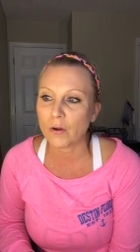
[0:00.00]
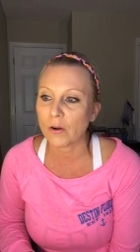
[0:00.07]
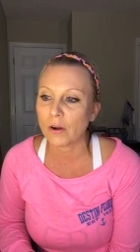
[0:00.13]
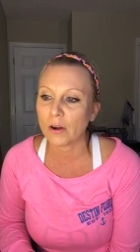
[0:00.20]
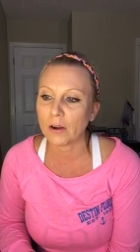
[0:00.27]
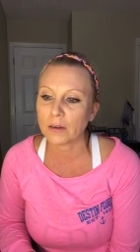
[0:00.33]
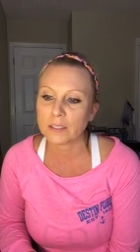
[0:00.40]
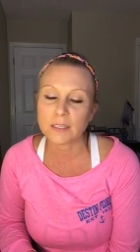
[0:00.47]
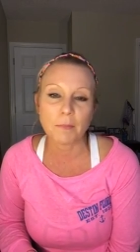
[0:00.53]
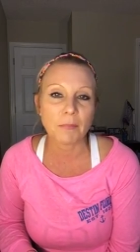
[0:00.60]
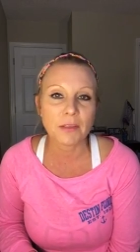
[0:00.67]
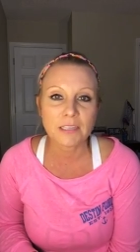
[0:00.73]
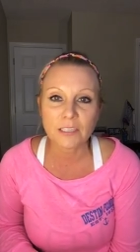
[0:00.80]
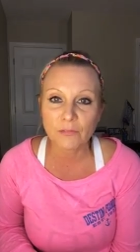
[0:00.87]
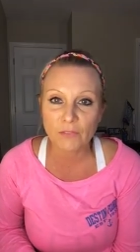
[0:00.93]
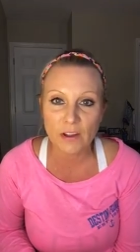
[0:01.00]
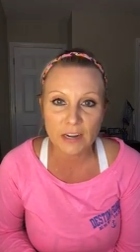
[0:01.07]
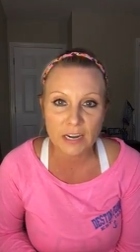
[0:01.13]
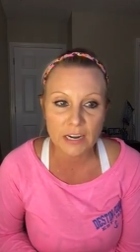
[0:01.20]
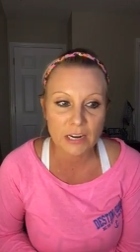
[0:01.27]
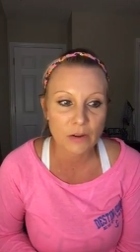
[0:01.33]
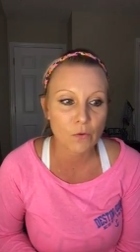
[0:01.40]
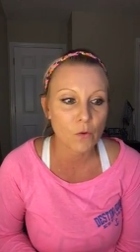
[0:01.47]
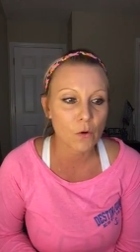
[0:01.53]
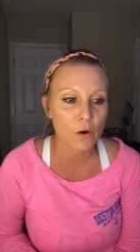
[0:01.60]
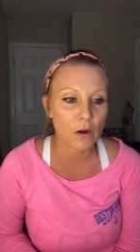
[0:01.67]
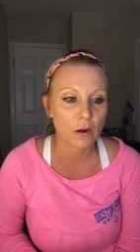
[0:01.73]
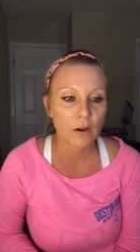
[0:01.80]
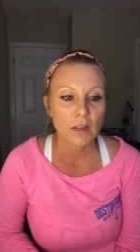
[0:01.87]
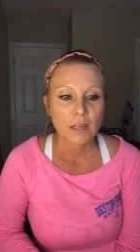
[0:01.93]
or something's funny
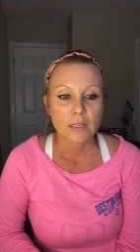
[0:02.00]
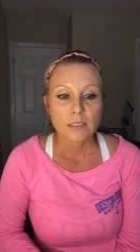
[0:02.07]
or